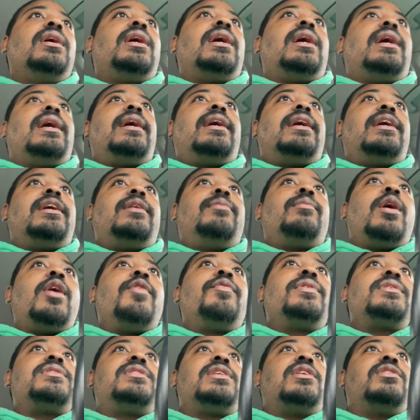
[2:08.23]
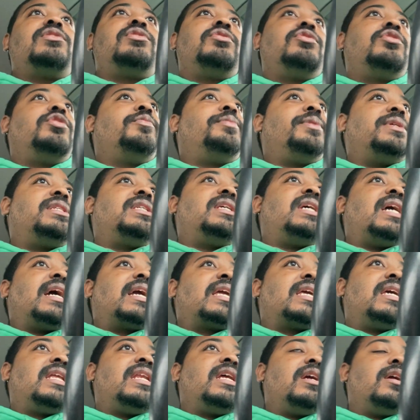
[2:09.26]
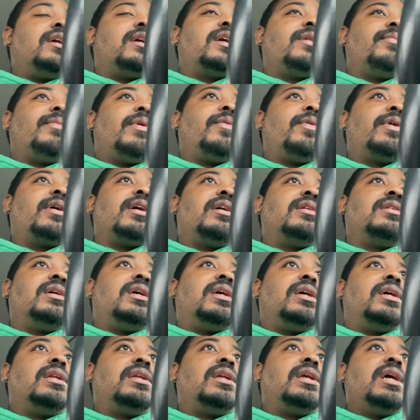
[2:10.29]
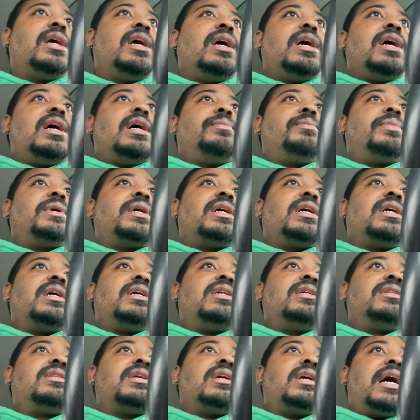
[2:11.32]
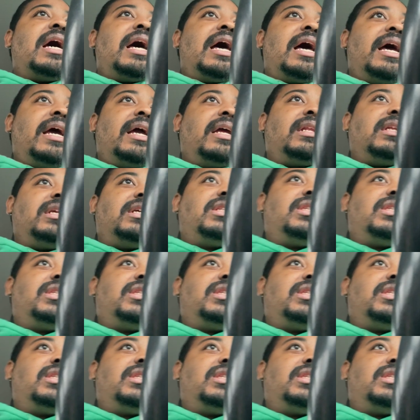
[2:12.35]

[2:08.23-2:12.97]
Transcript: um, hopefully it's not too, too busy. I can get in here and get my workout done because I need